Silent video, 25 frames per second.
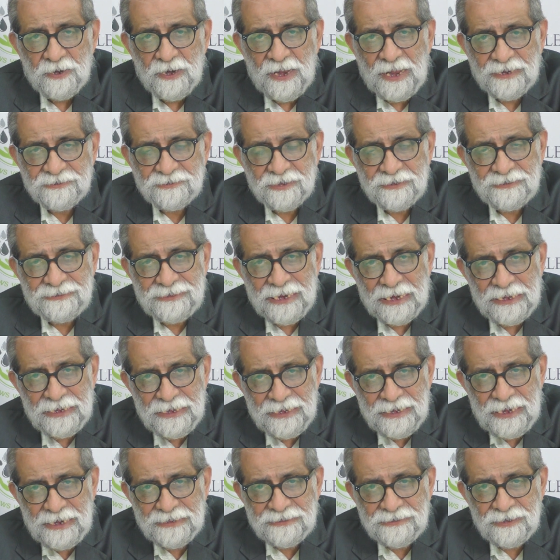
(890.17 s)
as a
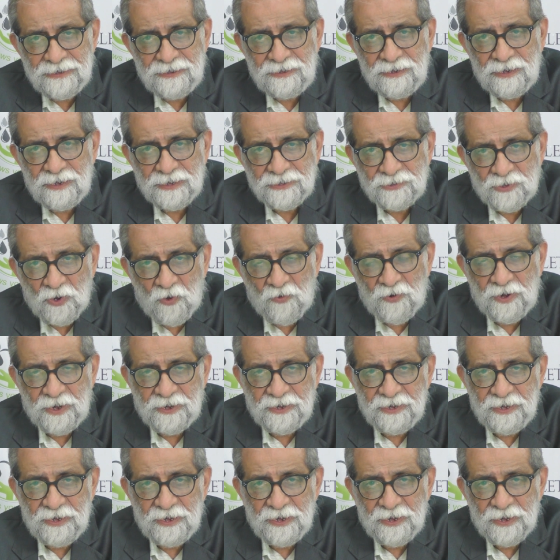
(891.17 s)
delegated
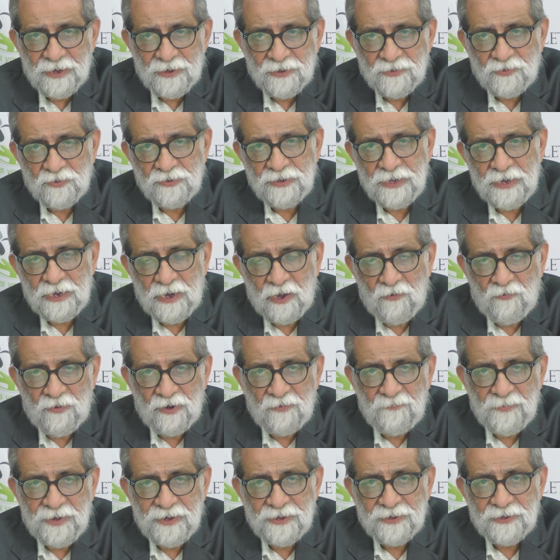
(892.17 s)
authority to the
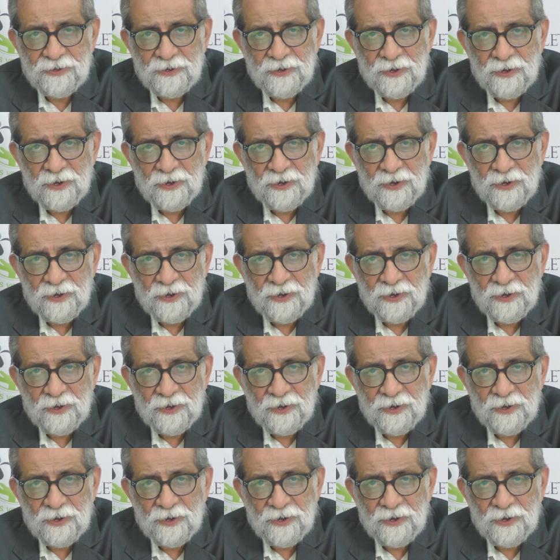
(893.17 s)
government